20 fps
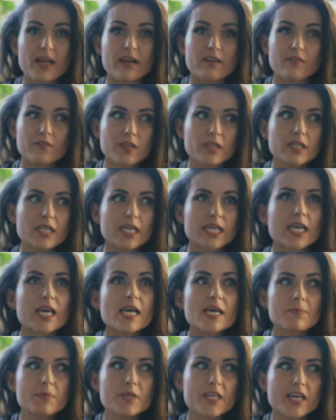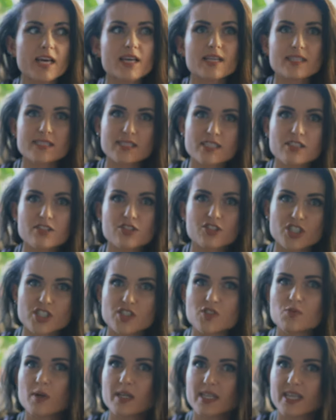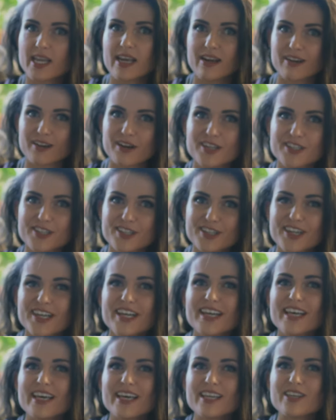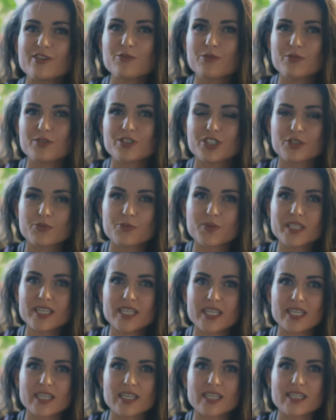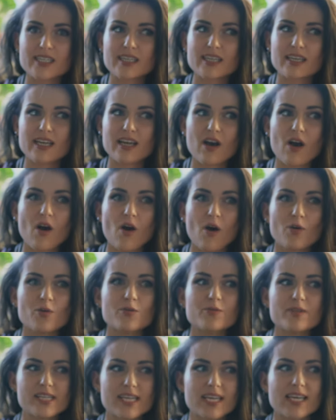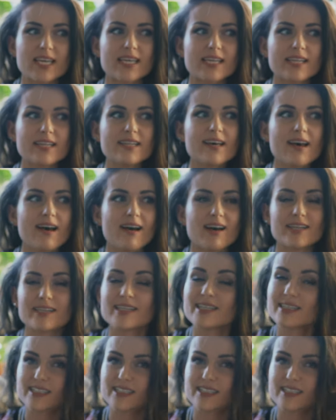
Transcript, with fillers: And I feel like because it's just one character, you she really honed in on